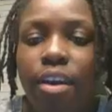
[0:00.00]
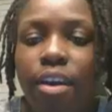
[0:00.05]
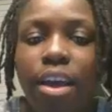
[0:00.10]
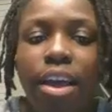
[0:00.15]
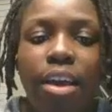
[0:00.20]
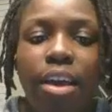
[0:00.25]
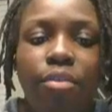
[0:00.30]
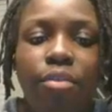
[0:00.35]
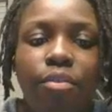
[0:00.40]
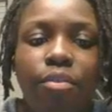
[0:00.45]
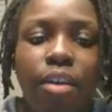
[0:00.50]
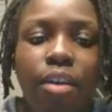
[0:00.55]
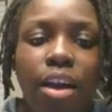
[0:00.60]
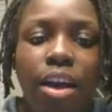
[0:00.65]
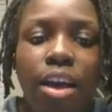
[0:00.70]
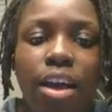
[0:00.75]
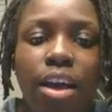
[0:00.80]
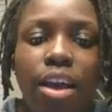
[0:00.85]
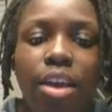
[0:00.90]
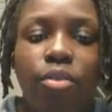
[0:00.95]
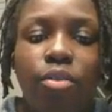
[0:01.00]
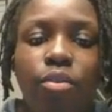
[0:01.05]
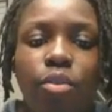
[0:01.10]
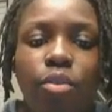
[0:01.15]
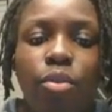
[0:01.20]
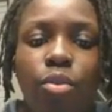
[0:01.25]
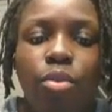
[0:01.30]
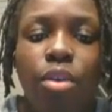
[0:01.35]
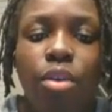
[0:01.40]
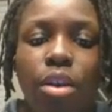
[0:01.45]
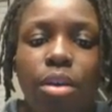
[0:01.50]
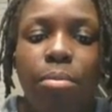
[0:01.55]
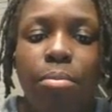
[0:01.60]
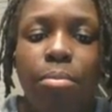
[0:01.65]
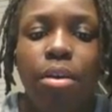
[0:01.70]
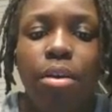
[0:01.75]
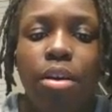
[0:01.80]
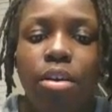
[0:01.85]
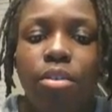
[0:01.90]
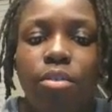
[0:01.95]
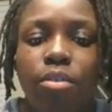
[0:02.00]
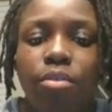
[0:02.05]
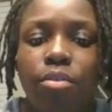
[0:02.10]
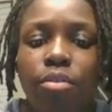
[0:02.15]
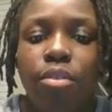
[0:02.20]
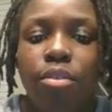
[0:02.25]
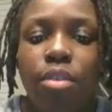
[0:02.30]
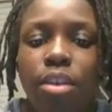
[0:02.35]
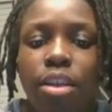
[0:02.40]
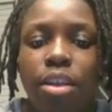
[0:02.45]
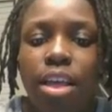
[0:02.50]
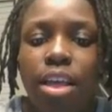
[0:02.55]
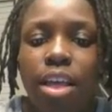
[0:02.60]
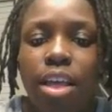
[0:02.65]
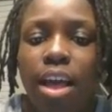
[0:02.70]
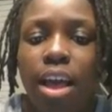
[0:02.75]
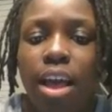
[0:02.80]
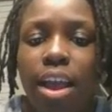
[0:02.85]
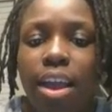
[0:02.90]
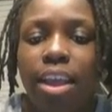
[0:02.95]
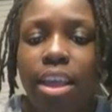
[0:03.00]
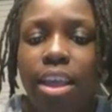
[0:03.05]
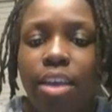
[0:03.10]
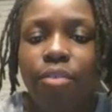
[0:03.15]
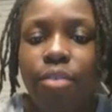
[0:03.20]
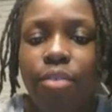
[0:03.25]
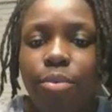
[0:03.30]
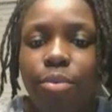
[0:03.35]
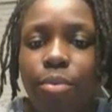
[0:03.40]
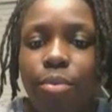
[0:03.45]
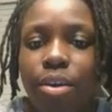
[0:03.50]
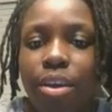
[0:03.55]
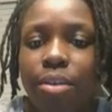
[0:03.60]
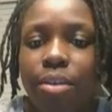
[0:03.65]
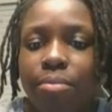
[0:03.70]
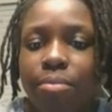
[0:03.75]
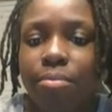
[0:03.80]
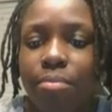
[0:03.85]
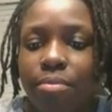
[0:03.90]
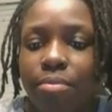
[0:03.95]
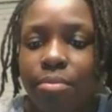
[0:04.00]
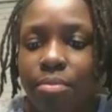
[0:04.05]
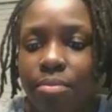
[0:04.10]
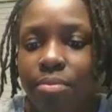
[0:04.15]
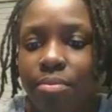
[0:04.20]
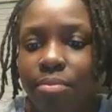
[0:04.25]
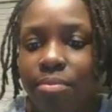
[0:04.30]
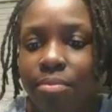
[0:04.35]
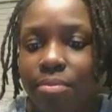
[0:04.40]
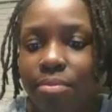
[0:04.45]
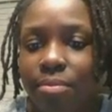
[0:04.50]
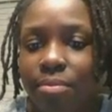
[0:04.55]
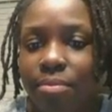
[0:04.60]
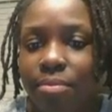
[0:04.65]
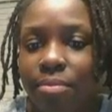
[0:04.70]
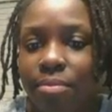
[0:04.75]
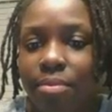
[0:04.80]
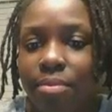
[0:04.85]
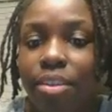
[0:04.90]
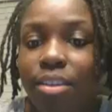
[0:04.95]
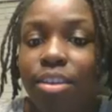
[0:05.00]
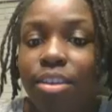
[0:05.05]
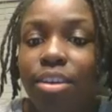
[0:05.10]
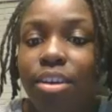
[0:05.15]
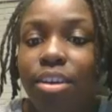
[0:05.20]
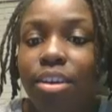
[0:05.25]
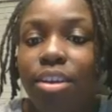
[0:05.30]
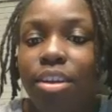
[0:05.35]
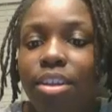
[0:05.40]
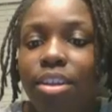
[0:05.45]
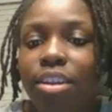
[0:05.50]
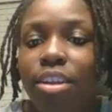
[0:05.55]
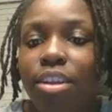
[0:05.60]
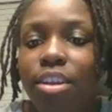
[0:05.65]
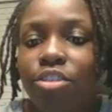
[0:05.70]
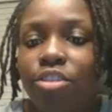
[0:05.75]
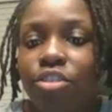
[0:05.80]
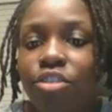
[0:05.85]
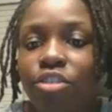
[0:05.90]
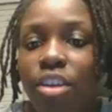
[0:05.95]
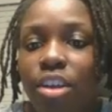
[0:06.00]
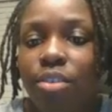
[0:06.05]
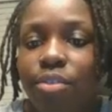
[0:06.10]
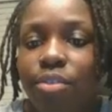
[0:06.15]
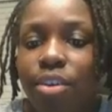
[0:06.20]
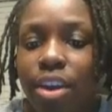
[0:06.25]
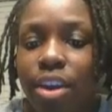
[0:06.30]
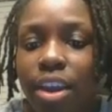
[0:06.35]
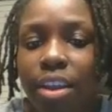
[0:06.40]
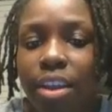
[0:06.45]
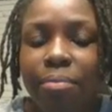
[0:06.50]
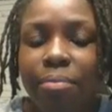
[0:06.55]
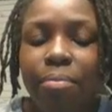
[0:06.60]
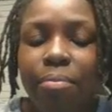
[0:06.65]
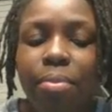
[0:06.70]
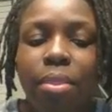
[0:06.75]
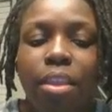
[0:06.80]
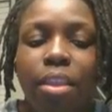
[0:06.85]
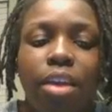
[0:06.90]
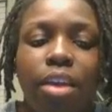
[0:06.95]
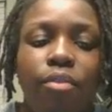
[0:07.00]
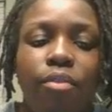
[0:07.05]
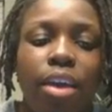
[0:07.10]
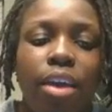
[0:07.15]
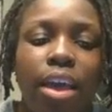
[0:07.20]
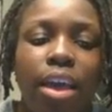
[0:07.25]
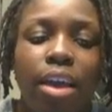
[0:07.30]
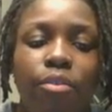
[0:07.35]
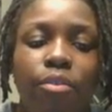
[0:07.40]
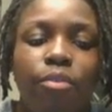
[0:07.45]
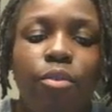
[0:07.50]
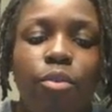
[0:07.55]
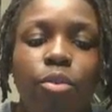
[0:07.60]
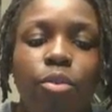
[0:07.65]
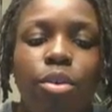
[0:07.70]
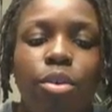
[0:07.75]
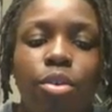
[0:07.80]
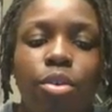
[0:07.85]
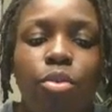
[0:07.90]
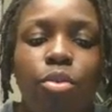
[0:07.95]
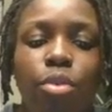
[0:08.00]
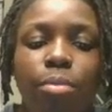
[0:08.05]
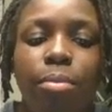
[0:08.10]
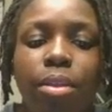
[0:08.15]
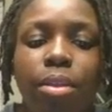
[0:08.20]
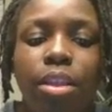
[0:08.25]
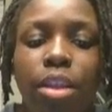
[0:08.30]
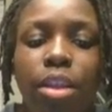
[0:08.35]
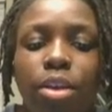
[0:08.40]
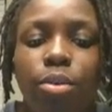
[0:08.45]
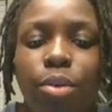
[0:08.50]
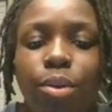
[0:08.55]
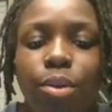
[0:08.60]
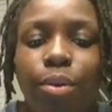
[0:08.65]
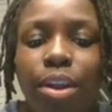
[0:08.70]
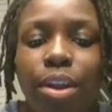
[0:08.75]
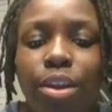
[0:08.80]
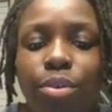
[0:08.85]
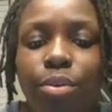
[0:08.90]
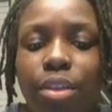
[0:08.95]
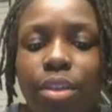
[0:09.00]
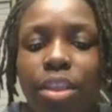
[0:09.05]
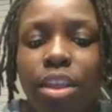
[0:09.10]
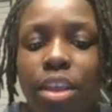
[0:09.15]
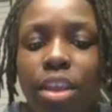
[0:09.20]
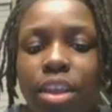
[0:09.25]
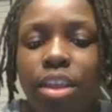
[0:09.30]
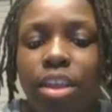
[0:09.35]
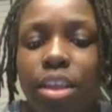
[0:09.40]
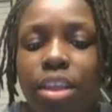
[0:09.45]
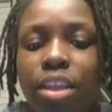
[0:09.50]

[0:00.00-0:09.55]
I have 5 or above, I give it a what? Good, a shove, right? If I have 4 or below, what do I do with it?